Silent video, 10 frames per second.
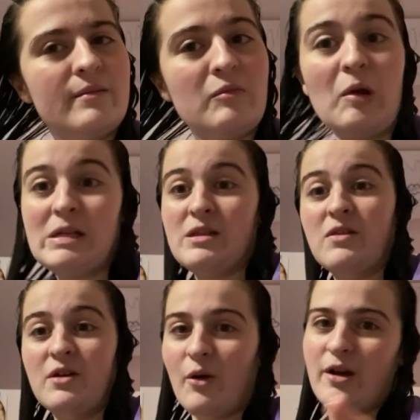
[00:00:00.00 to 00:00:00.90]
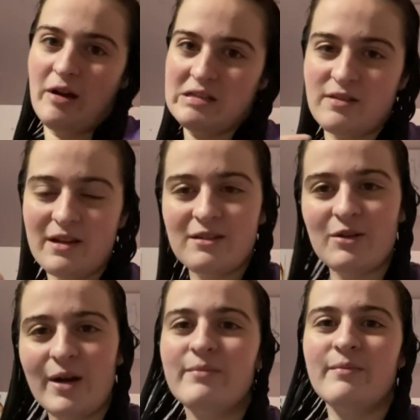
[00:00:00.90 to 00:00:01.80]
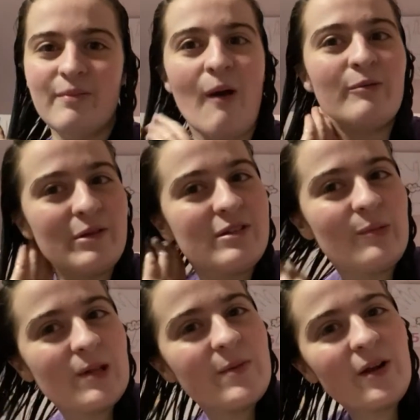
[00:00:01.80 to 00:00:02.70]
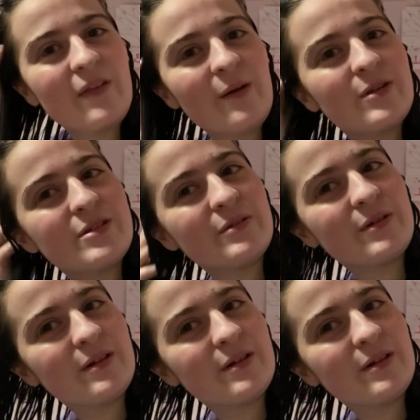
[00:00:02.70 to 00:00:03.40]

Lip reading: crazy thin or crazy thick, so I'm probably somewhere in the middle of that one too.